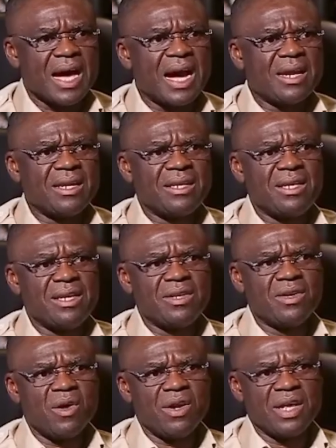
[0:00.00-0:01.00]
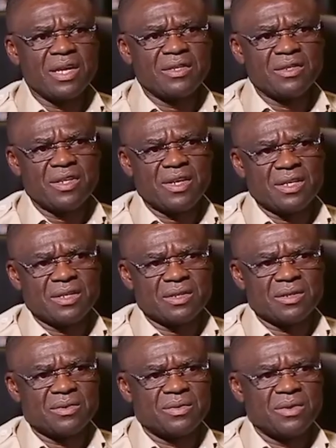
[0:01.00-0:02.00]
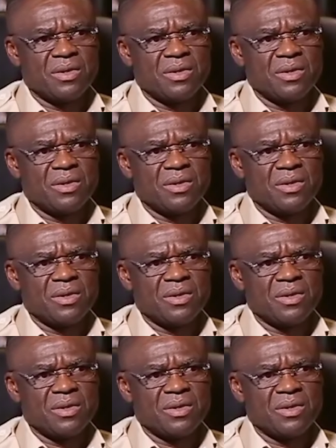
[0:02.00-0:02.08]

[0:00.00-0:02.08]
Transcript: and indeed all Nigerians